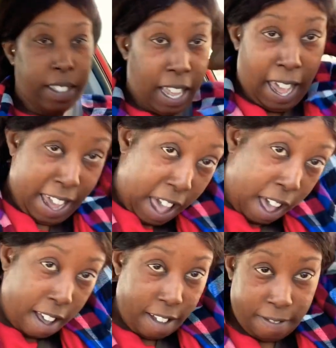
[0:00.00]
Hey
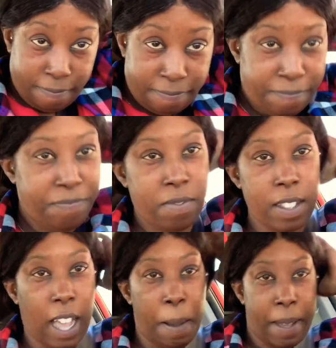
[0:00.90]

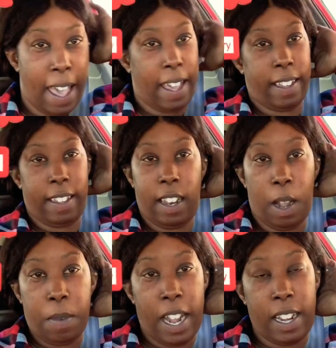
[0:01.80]
y'all, I'm back and
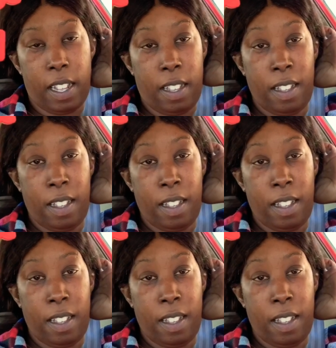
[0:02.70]
I'm ready.